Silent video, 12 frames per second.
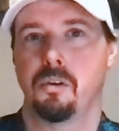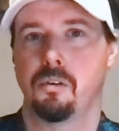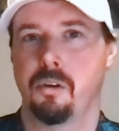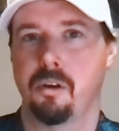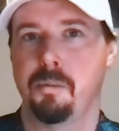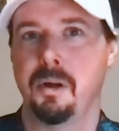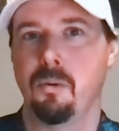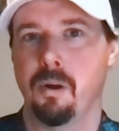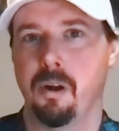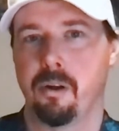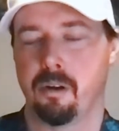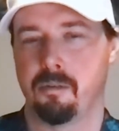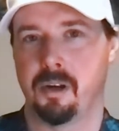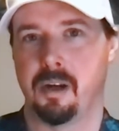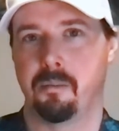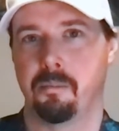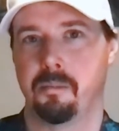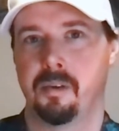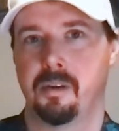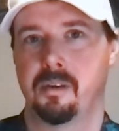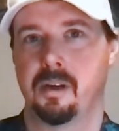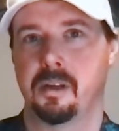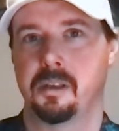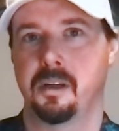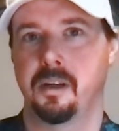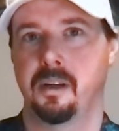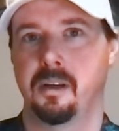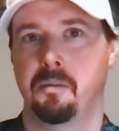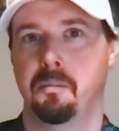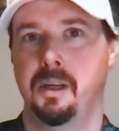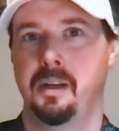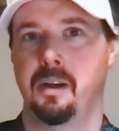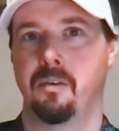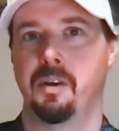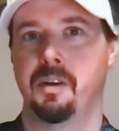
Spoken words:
There's been quite a lot of in the media